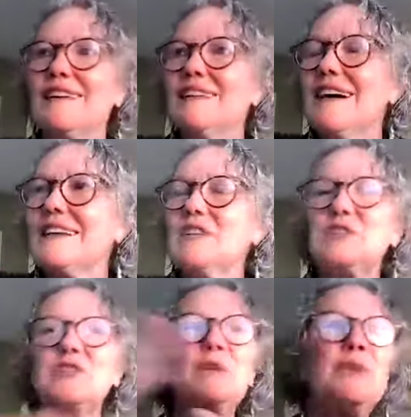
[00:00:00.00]
uh,
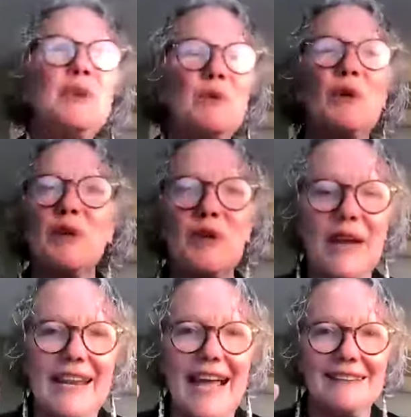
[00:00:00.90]
contribute what we're
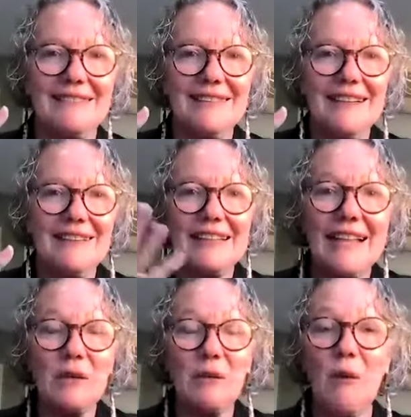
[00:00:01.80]
great at like
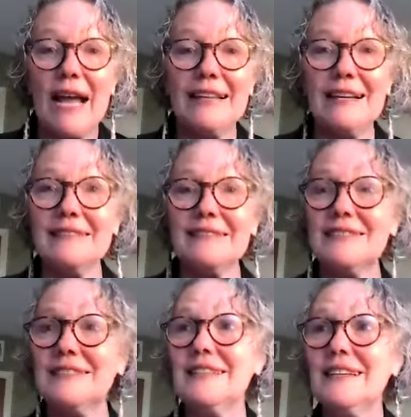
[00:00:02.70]
like why
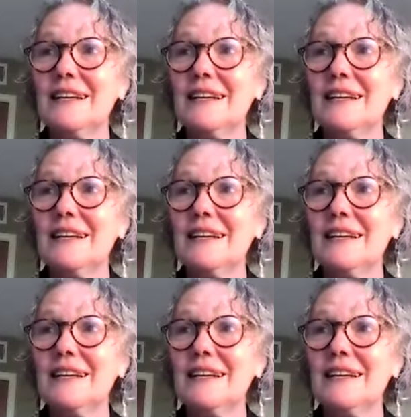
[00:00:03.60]
does